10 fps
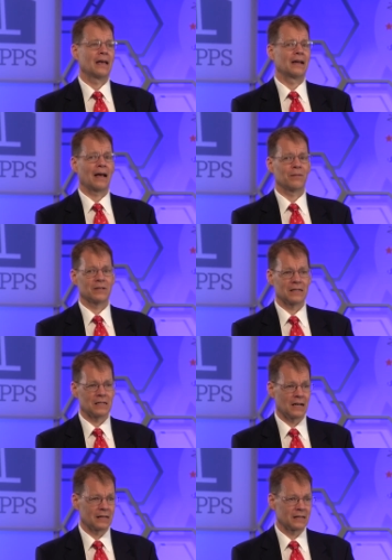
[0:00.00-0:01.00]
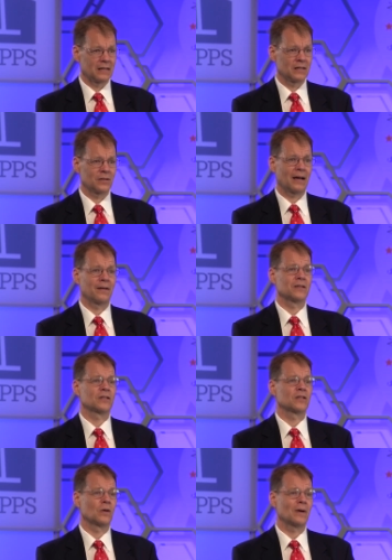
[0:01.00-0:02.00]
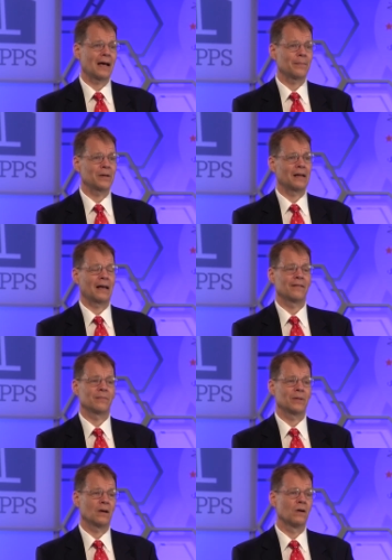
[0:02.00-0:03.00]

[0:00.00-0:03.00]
and I was exhausted. So I was so happy to have it be